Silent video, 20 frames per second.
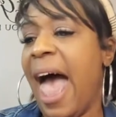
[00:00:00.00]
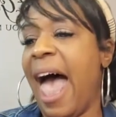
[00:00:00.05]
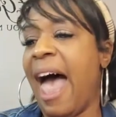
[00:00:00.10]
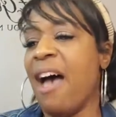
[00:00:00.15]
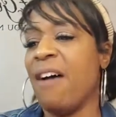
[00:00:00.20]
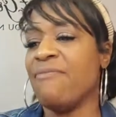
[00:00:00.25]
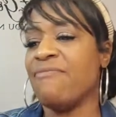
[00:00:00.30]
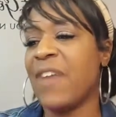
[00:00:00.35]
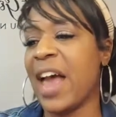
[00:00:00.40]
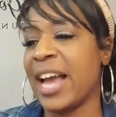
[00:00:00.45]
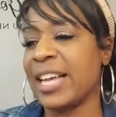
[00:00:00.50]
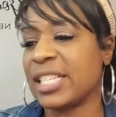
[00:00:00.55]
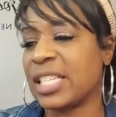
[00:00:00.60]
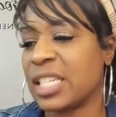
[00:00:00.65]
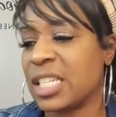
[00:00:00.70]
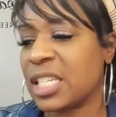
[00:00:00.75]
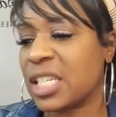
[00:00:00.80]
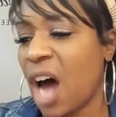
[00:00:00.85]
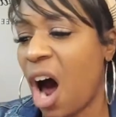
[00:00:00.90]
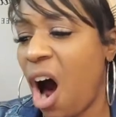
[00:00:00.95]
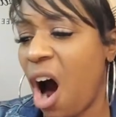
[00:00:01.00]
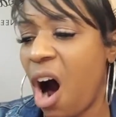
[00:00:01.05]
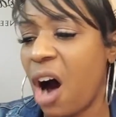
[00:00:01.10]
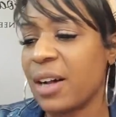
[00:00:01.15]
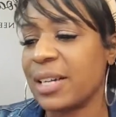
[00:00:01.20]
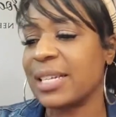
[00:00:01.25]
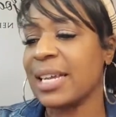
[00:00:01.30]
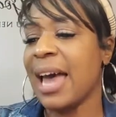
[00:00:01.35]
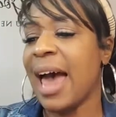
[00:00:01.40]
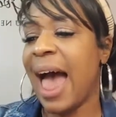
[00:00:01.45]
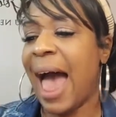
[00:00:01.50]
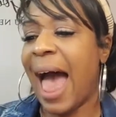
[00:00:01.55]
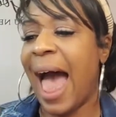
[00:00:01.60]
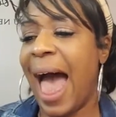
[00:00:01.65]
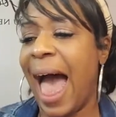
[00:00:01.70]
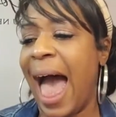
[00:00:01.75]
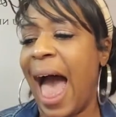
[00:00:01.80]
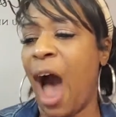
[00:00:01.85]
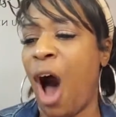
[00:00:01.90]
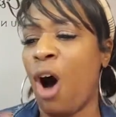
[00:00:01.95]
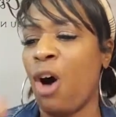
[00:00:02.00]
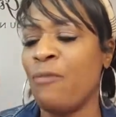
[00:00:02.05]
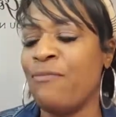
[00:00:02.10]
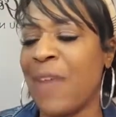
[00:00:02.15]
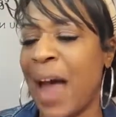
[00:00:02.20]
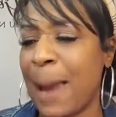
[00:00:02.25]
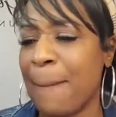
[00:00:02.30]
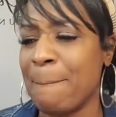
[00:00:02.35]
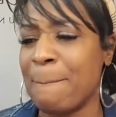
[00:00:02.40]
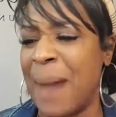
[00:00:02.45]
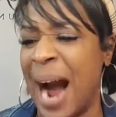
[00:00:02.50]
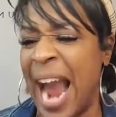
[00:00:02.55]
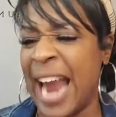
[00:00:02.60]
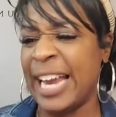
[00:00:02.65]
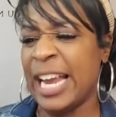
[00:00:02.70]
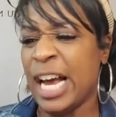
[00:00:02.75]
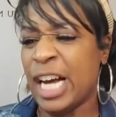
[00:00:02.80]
and they sought how they might